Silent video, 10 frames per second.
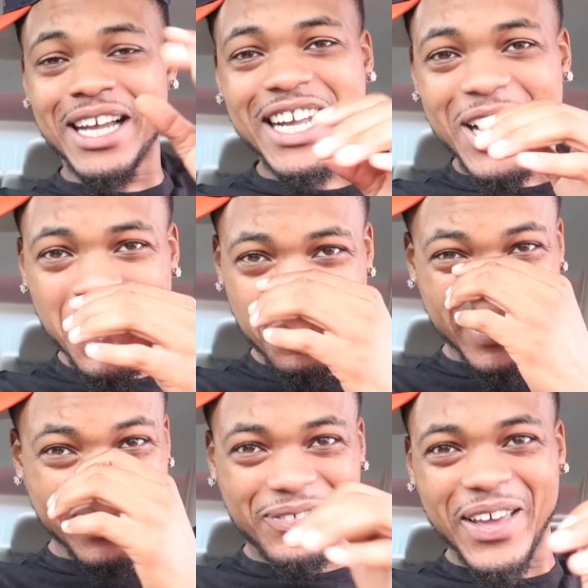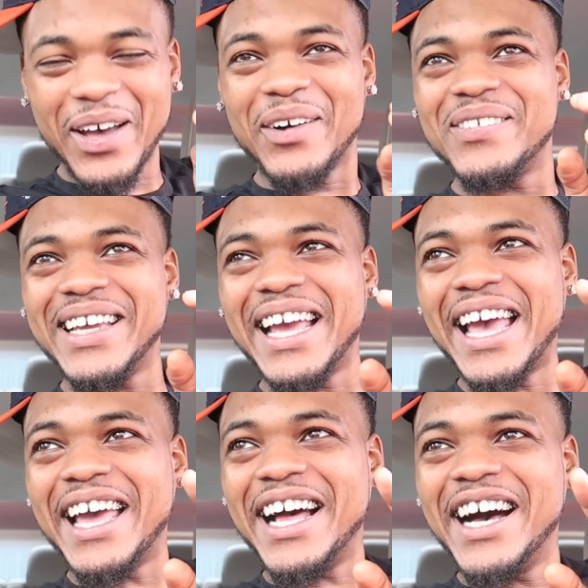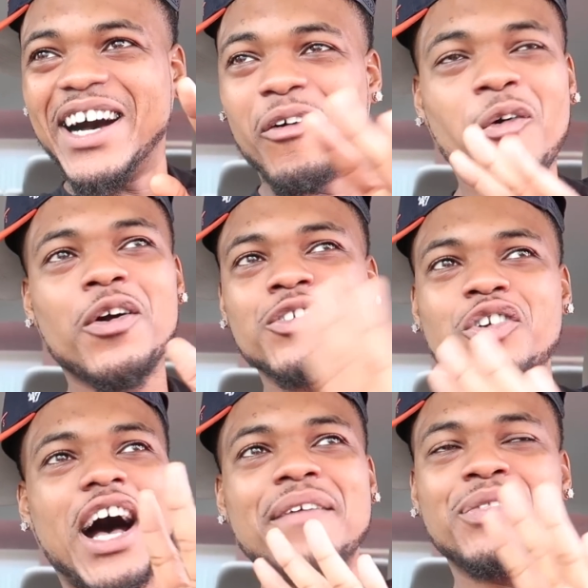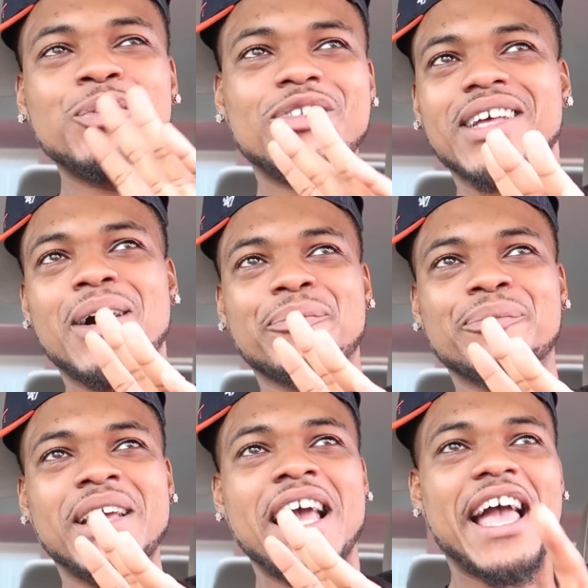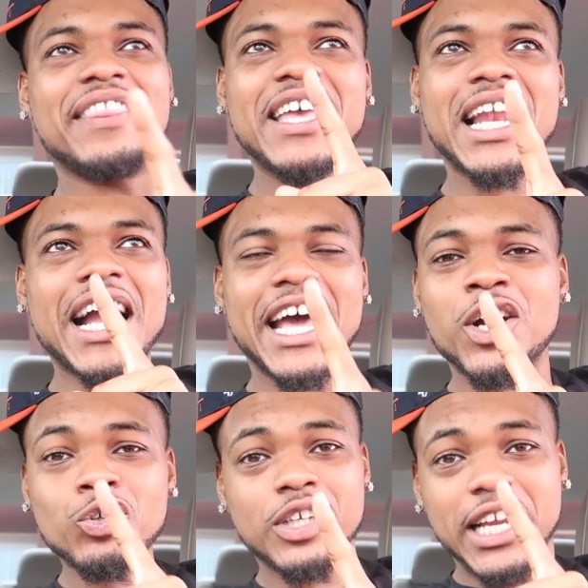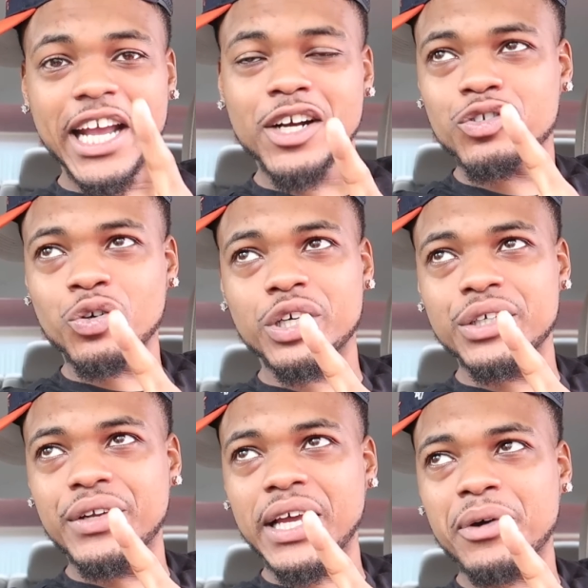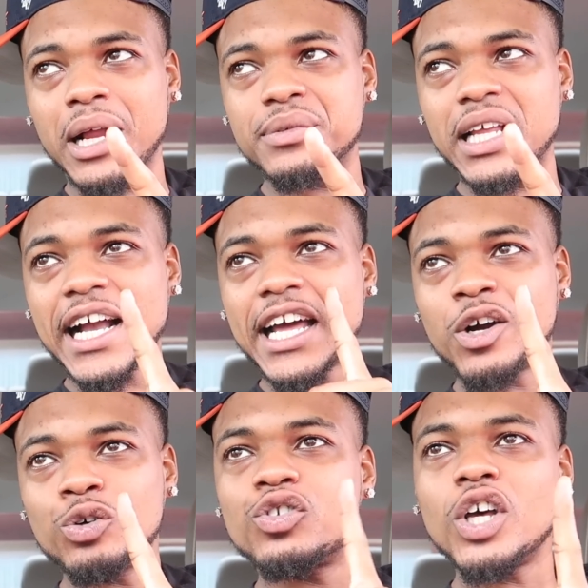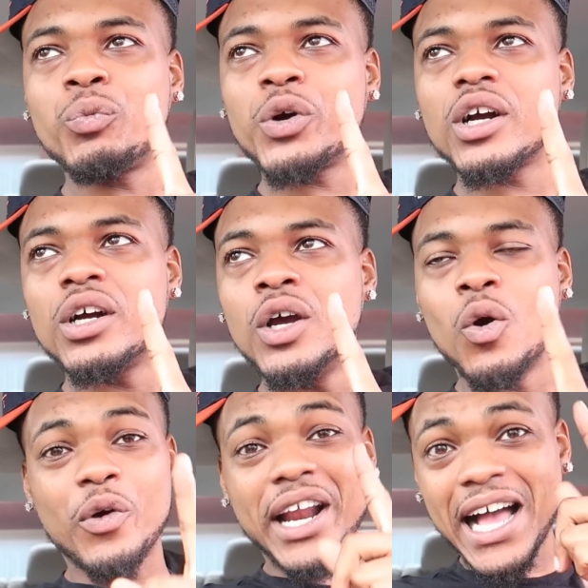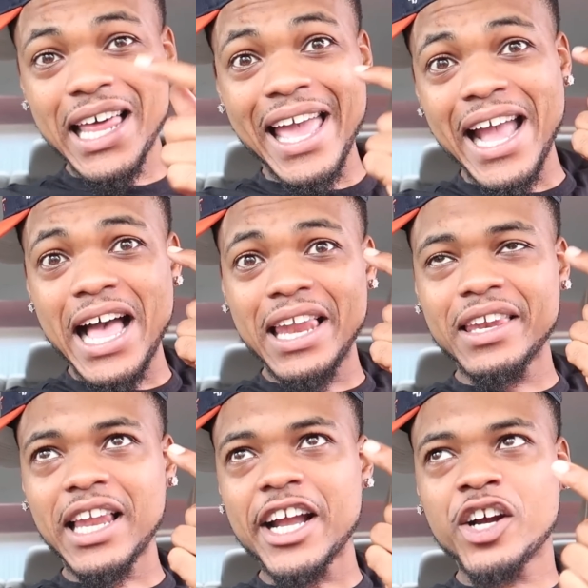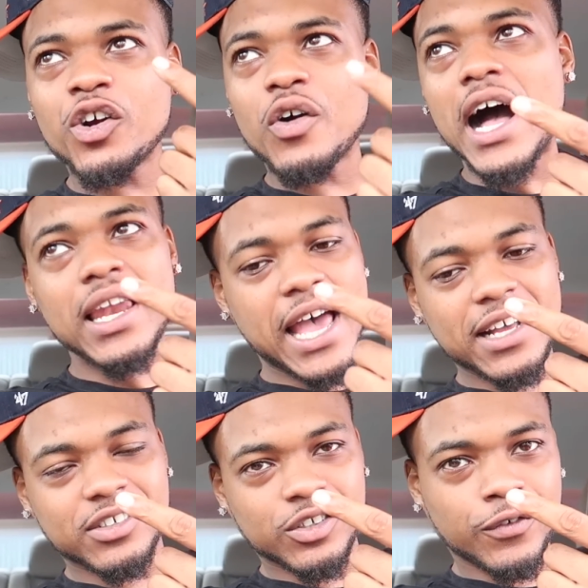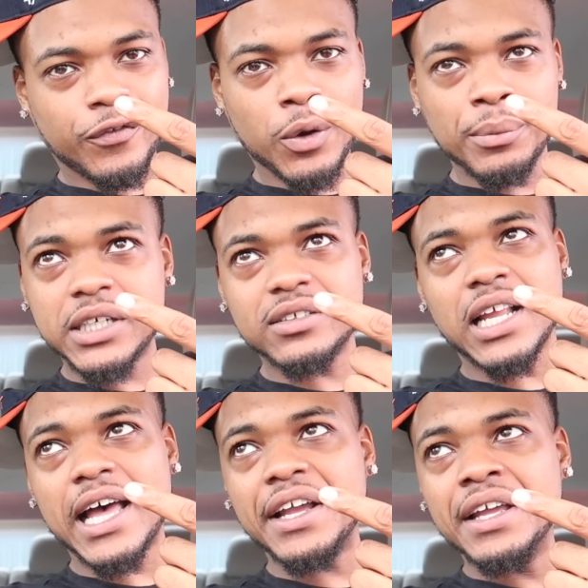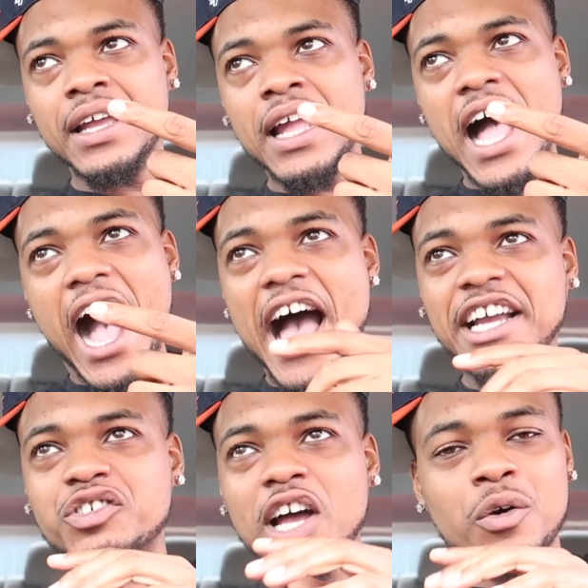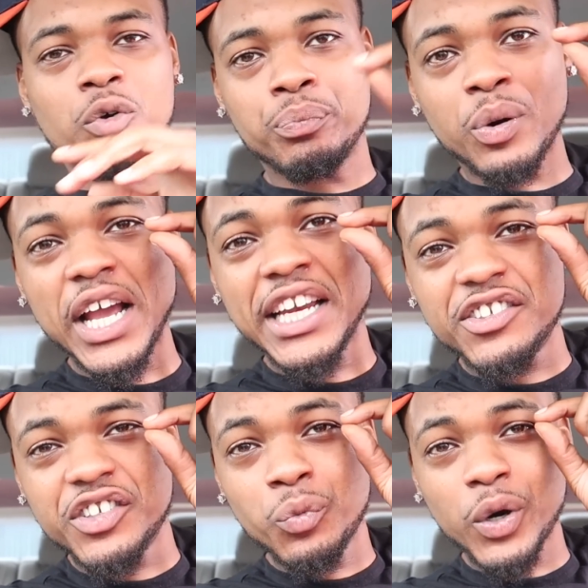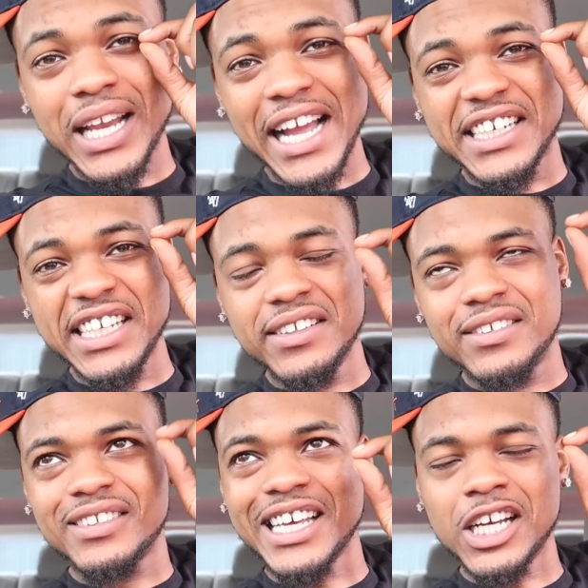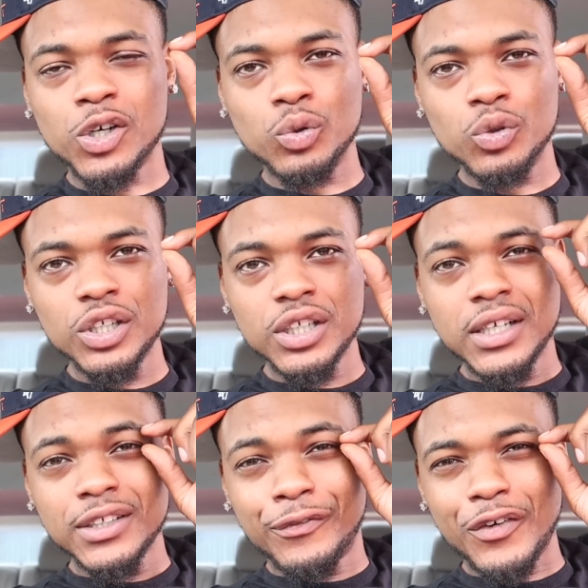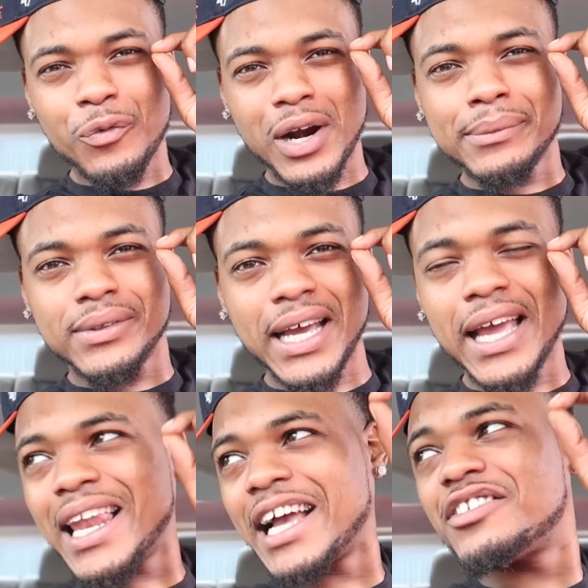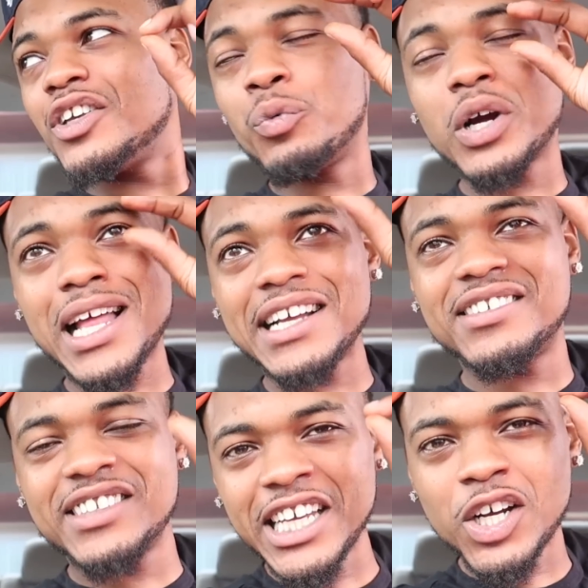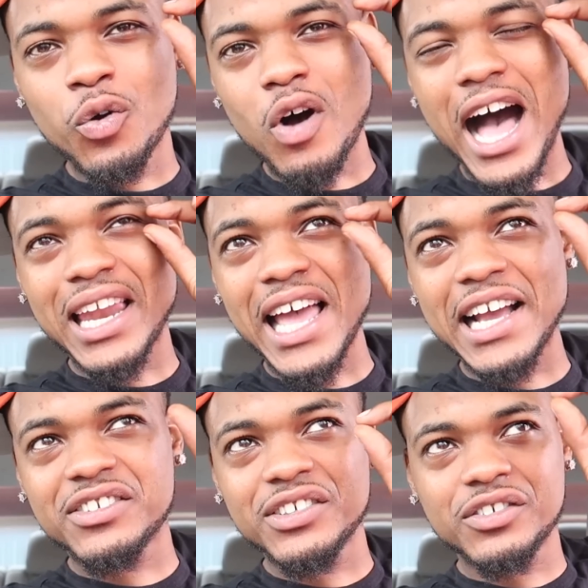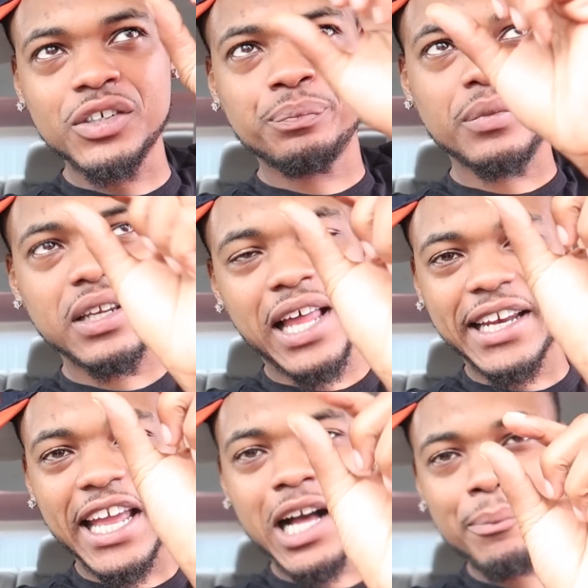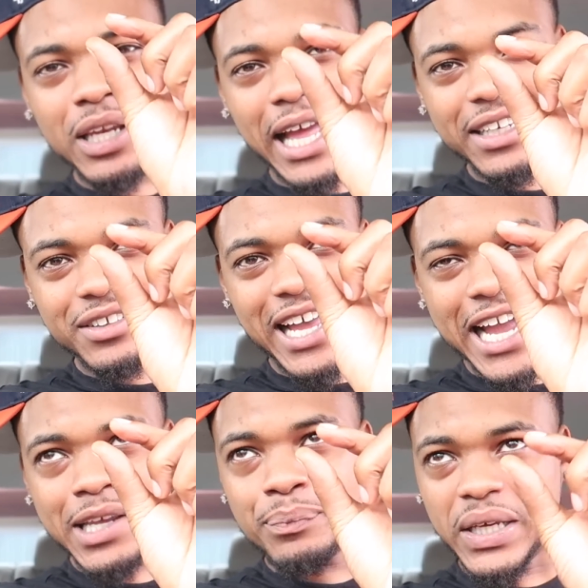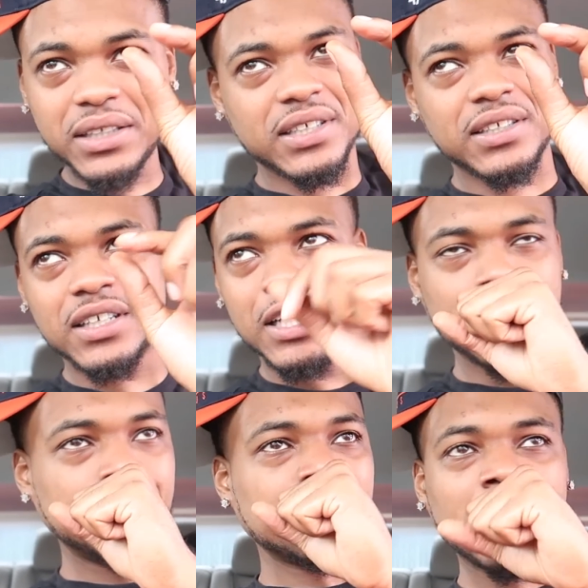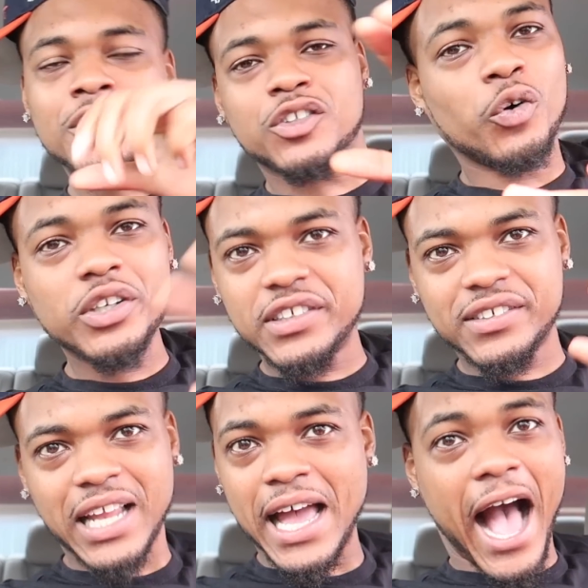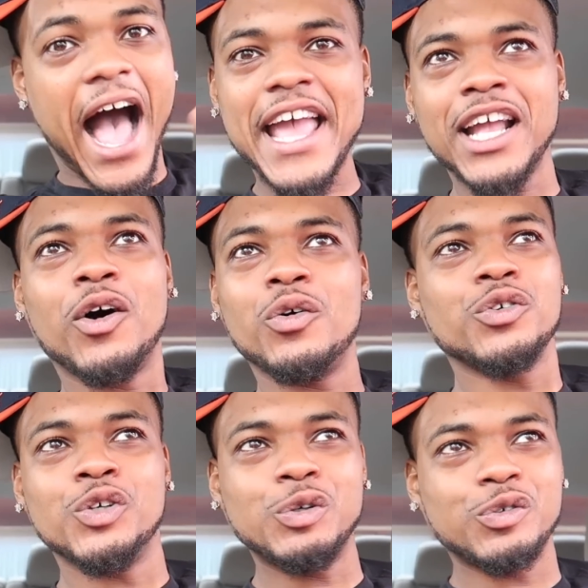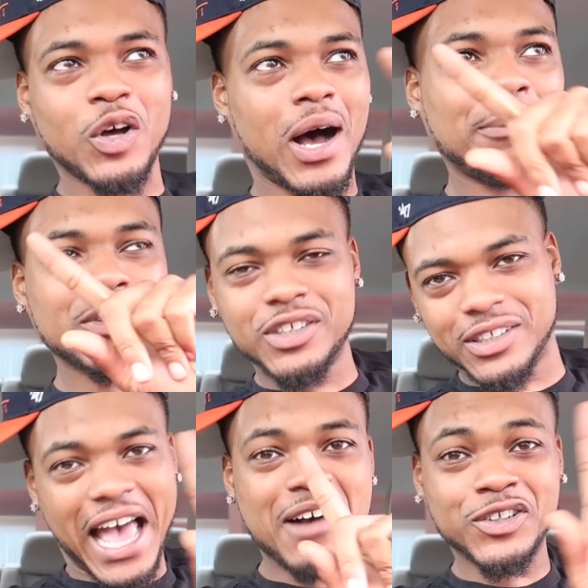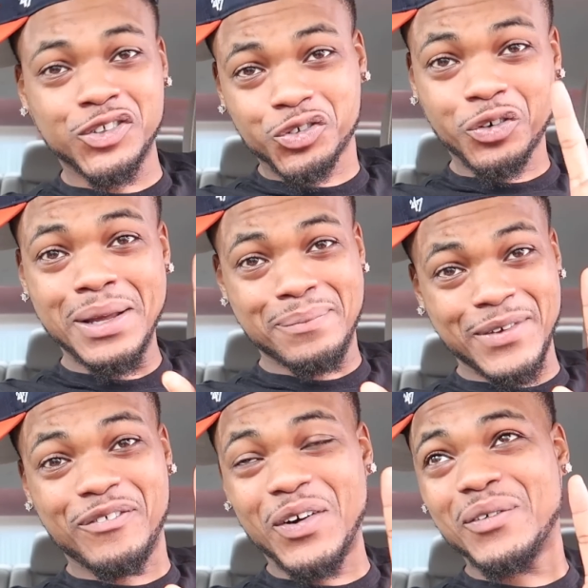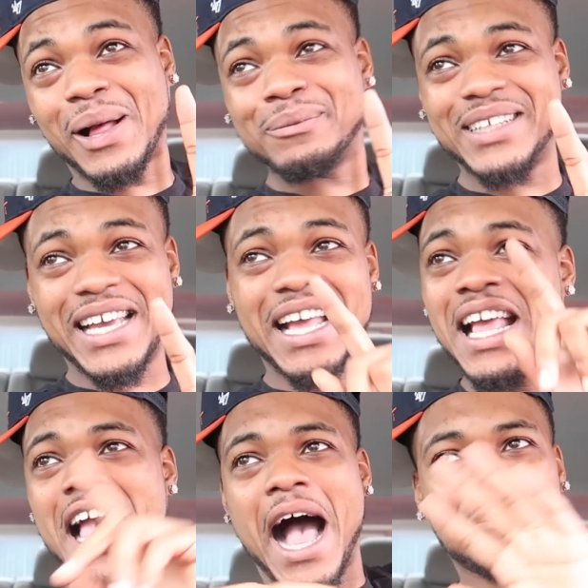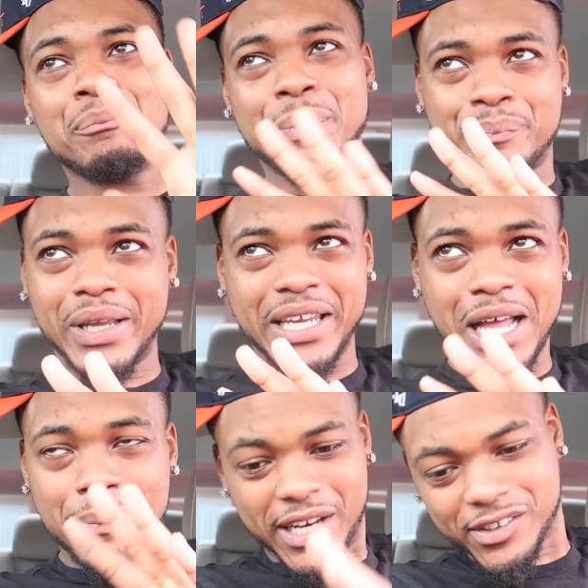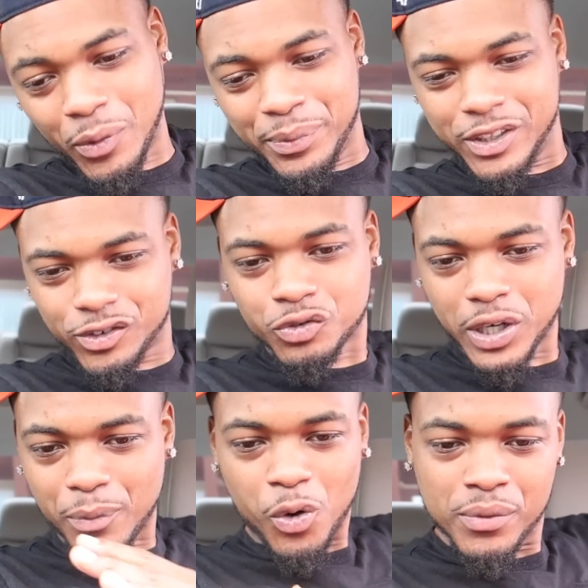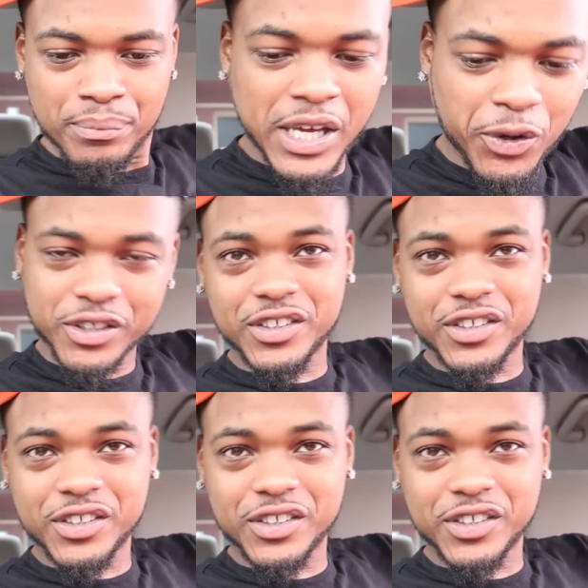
a cup, you feel me, and, uh, or drive through something and then I gotta go to the hair store. You did what I'm saying? I gotta go somewhere where they got like like girl eyelashes. You feel me? Cause like I ain't trying to Brandy. She wear like these single you feel what I'm saying? Like she wear like single eyelashes. She like they come in like tiny pieces. So it's just like I ain't gonna use though. I'ma just have a strip. You feel what I'm saying? I'm gonna be pulling up and it's gonna be a strip on me or